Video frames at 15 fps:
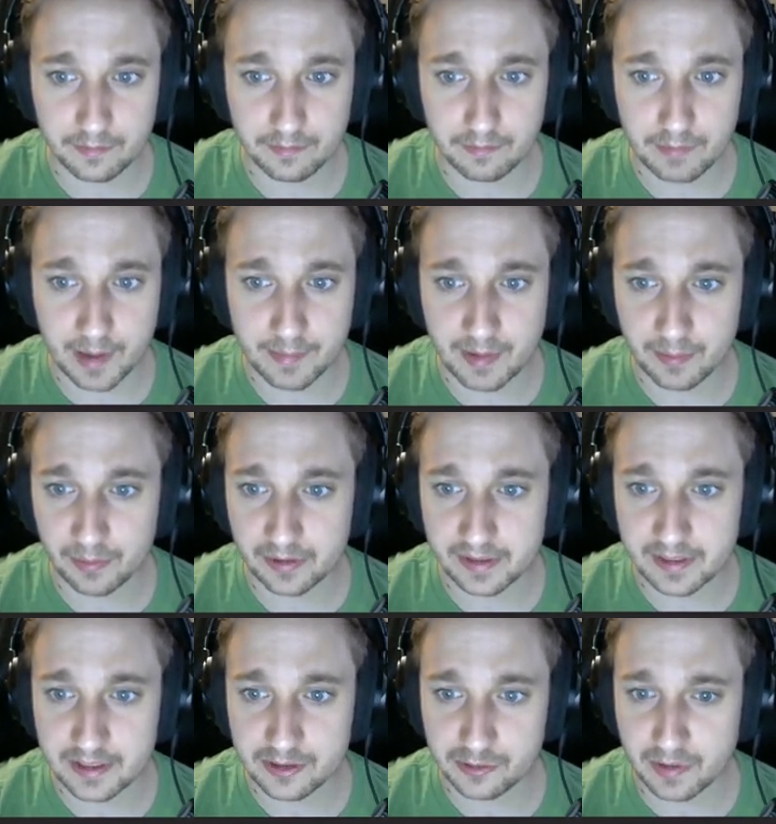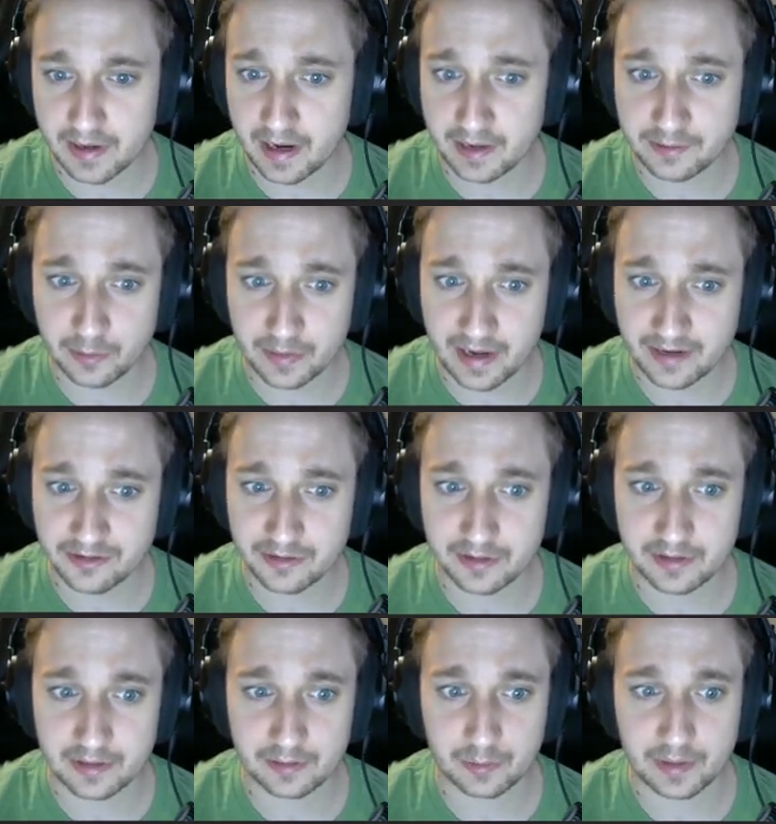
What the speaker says: my memory is right, I don't actually think